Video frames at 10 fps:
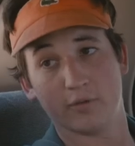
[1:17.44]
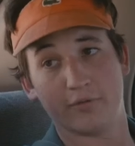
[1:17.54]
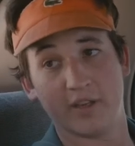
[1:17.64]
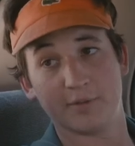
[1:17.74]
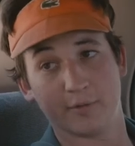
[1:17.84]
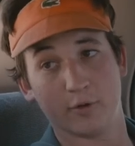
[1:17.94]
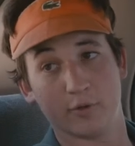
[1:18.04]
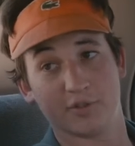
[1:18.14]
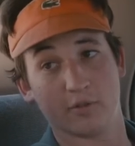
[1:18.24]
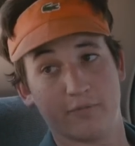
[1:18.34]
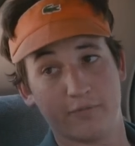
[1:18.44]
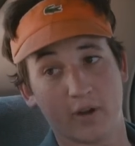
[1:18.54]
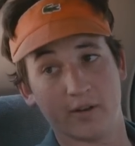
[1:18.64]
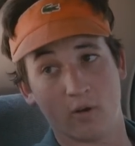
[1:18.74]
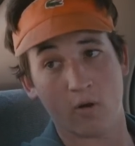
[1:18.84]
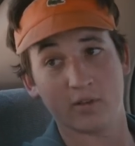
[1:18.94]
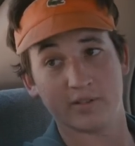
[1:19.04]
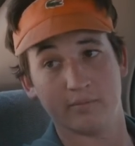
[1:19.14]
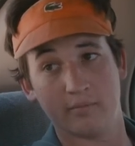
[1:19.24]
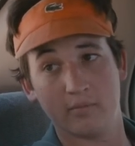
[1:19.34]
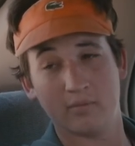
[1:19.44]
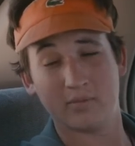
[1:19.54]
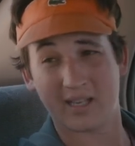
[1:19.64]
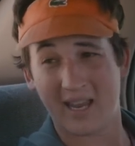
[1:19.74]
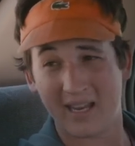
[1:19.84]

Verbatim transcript: And her Facebook photos are fucking awesome was